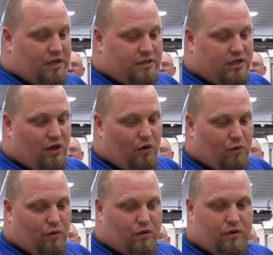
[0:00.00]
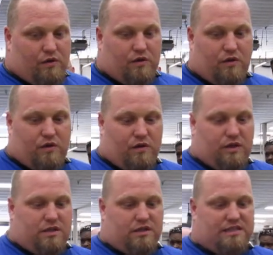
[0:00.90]
it. So
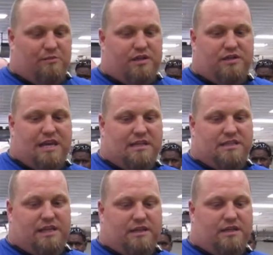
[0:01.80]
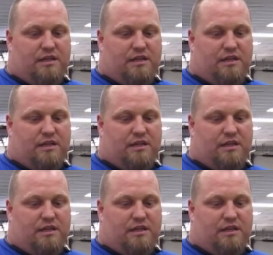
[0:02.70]
some of the things that